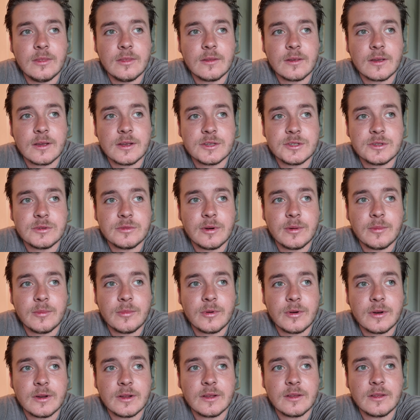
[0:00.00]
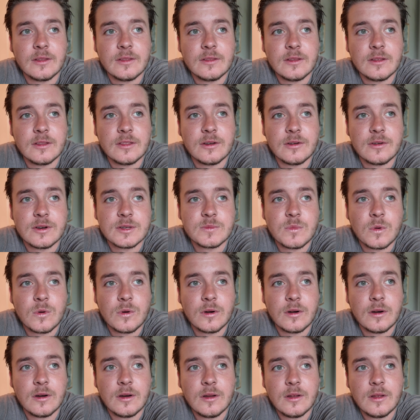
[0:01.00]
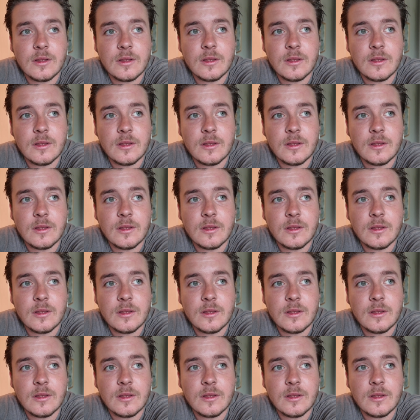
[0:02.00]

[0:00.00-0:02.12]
Because you're remembering that there is more.